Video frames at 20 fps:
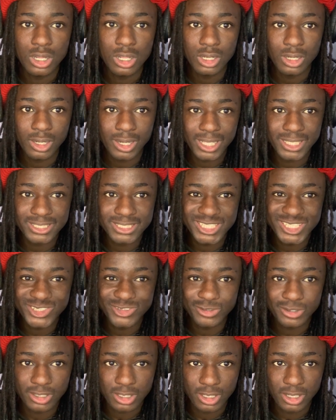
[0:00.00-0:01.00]

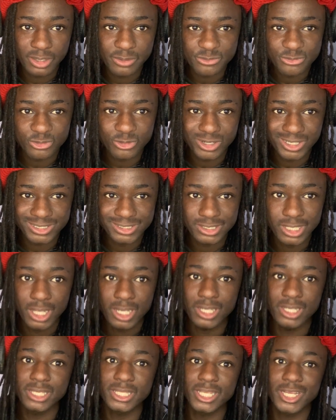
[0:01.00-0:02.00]
Nigeria and France
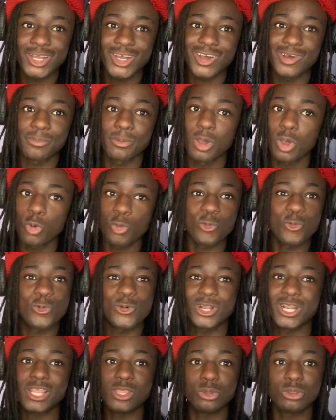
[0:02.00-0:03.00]
link up.
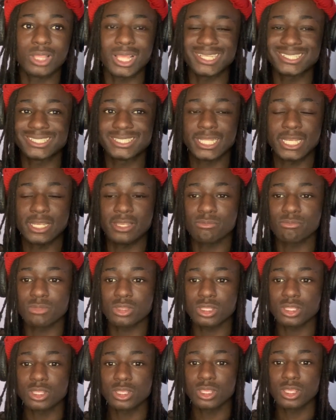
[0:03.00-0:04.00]
What are you guys telling
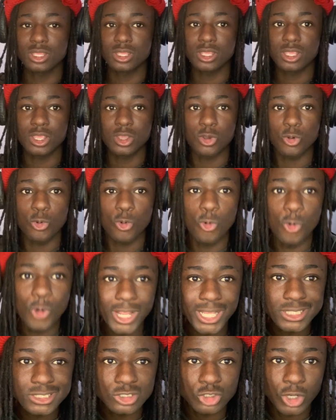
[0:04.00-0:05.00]
me? Who
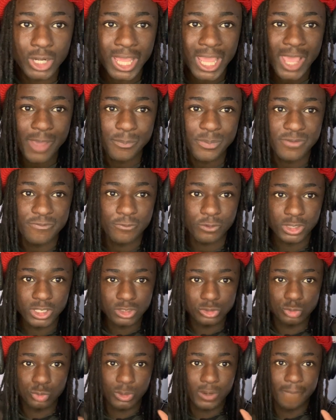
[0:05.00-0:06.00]
is not happy for
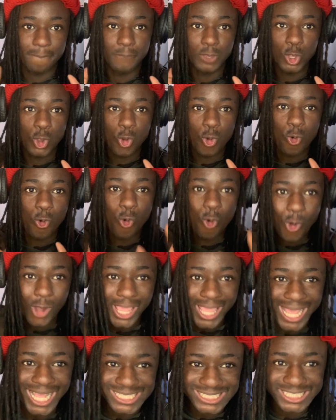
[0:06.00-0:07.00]
this one?
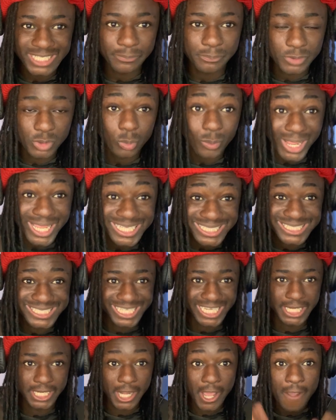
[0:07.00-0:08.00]
Who hasn't been
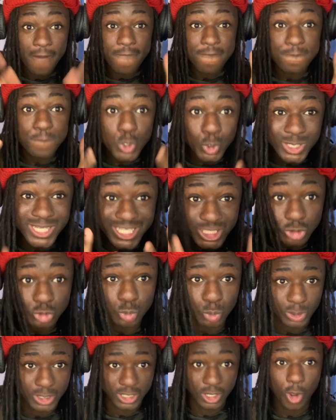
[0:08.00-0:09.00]
waiting for this
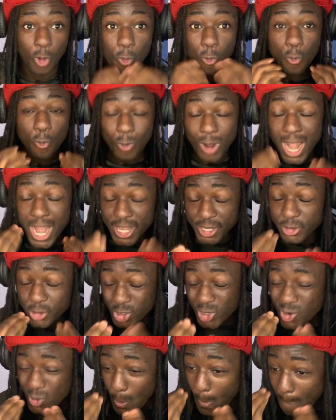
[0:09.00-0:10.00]
one? What do
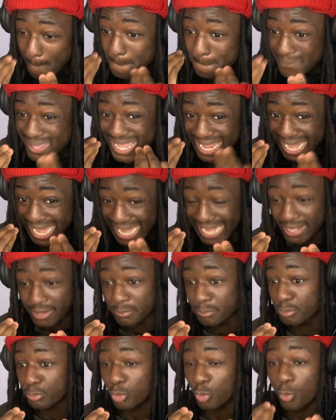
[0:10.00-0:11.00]
you mean,
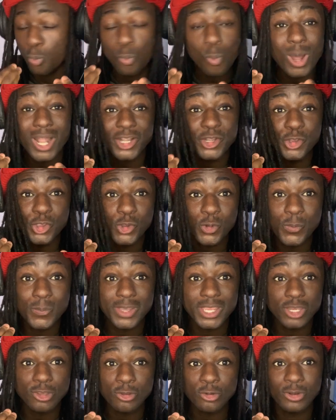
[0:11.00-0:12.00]
bro? What do you
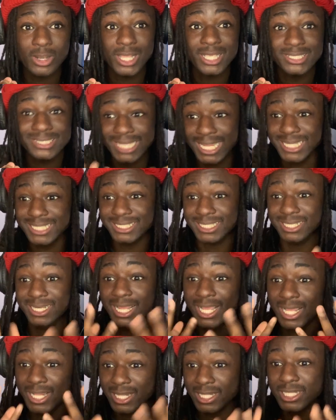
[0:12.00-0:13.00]
mean you're not excited
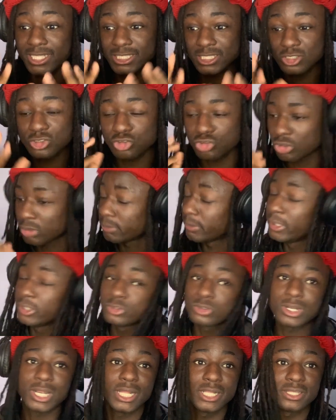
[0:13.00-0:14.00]
that they just dropped?
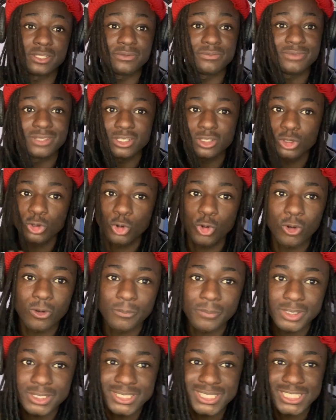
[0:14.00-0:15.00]
So like this video,
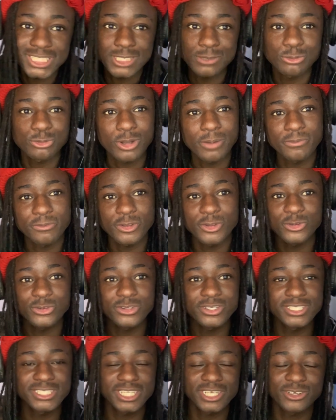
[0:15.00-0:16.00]
comment, share, subscribe if you're new to
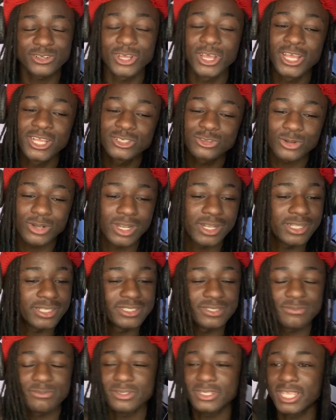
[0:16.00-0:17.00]
the channel. Join Alurt
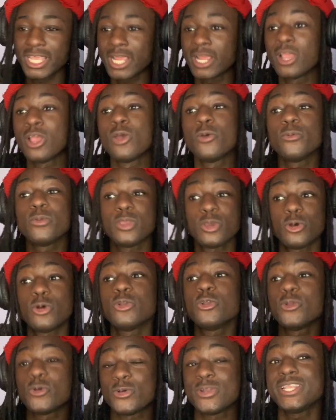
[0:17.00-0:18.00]
TV gang. We all
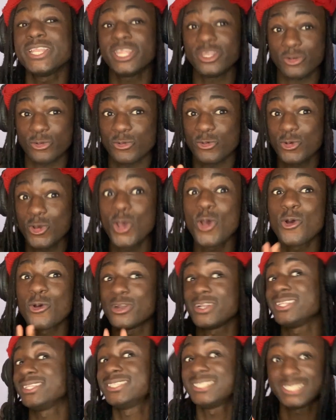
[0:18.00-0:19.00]
know Ninho
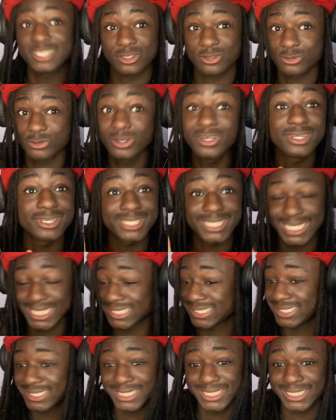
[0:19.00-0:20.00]
on this channel.
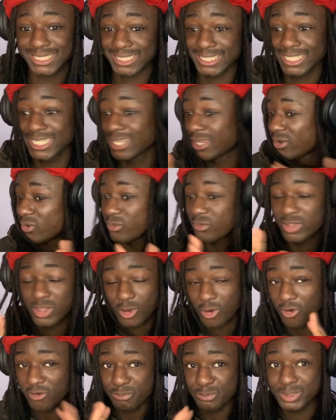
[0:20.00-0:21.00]
There's this thing. We
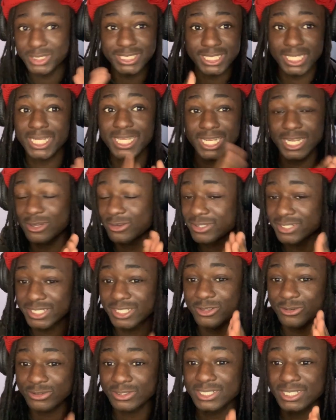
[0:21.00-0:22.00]
all been checking out
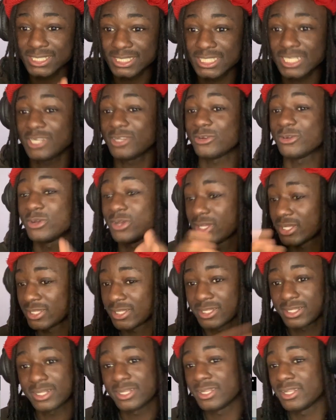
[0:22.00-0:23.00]
Ninho on this channel.
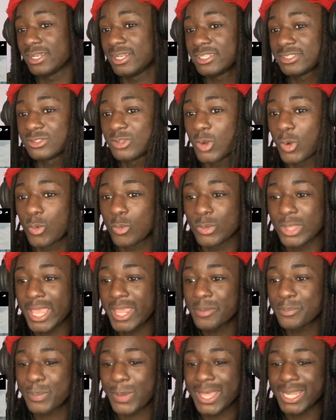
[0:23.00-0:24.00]
Let's go. We are
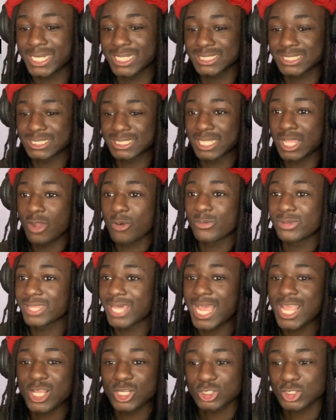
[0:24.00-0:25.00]
in Paris with
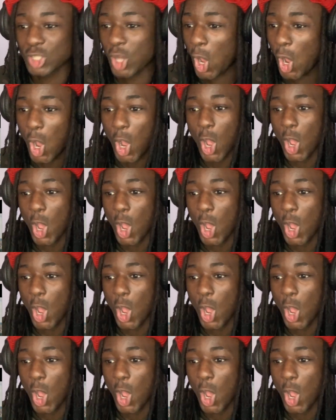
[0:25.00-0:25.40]
Ayra Starr.